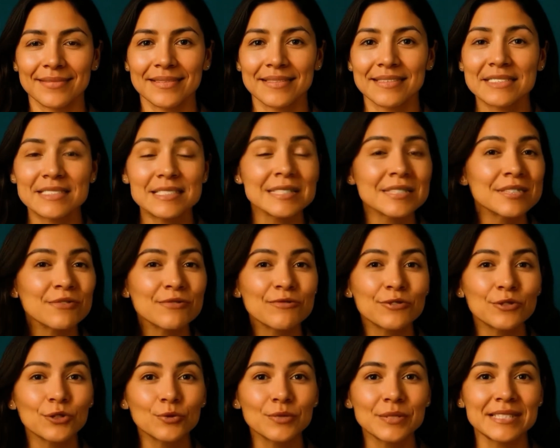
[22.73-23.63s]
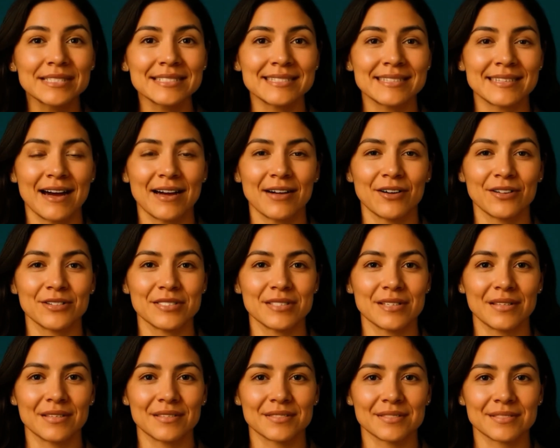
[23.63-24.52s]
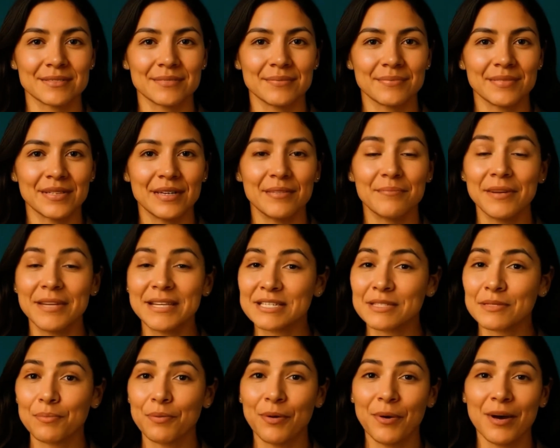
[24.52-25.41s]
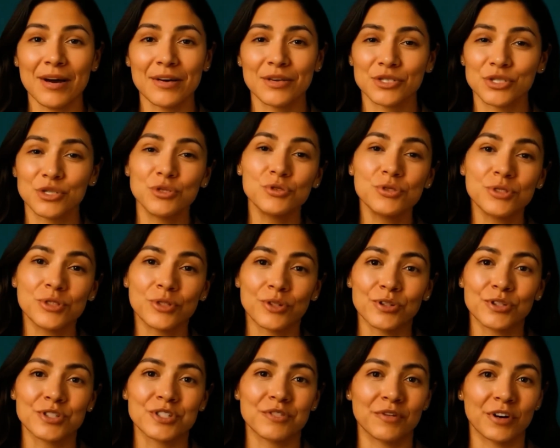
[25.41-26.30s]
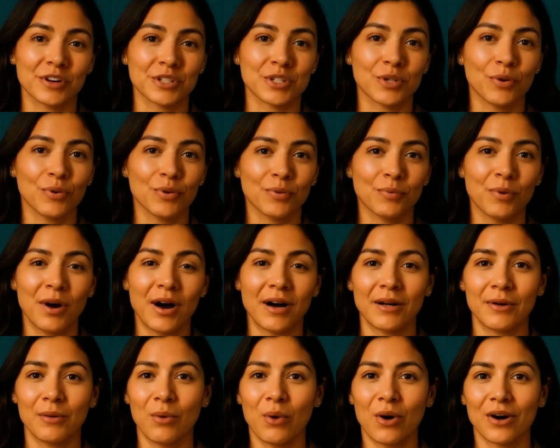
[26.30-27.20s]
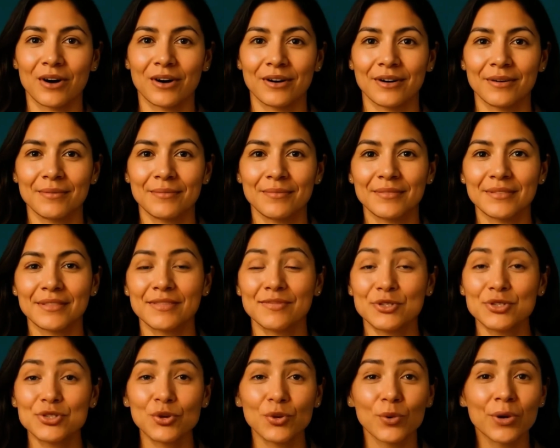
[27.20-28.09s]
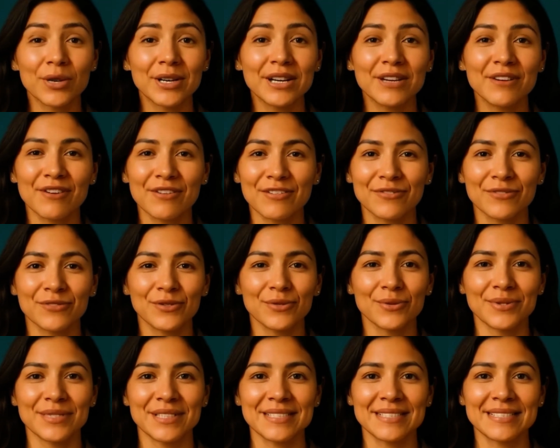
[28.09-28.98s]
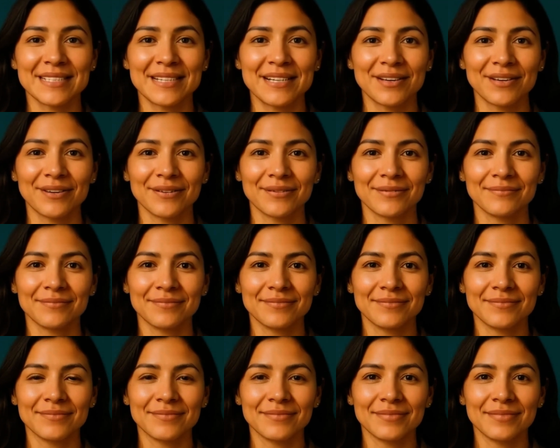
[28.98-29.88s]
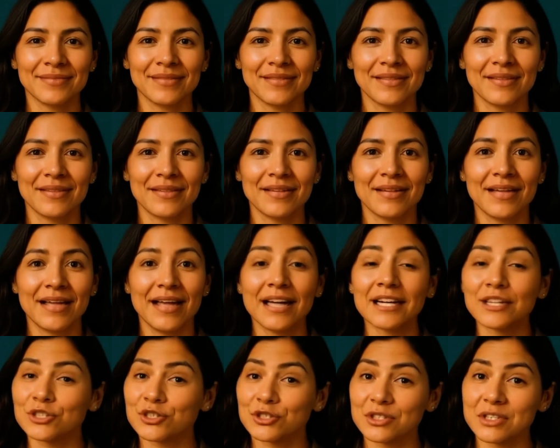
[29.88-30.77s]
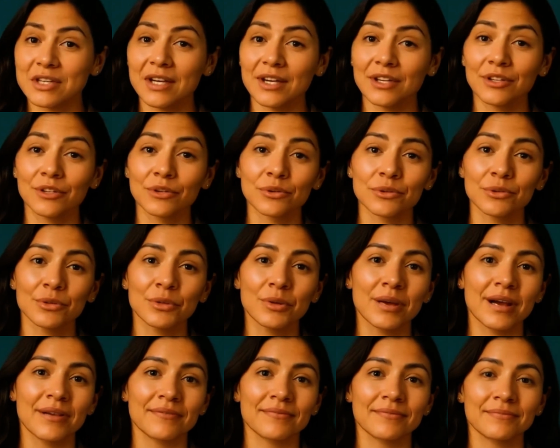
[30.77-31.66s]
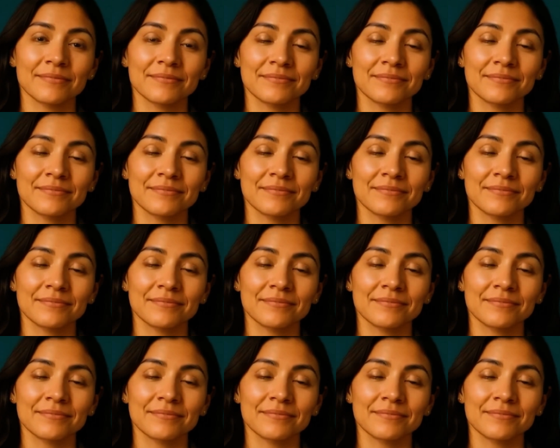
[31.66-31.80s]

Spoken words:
This is the fluid inside our cells. It makes up about 2/3 of our total body water. The majority of our fluid is here. Extracellular fluid.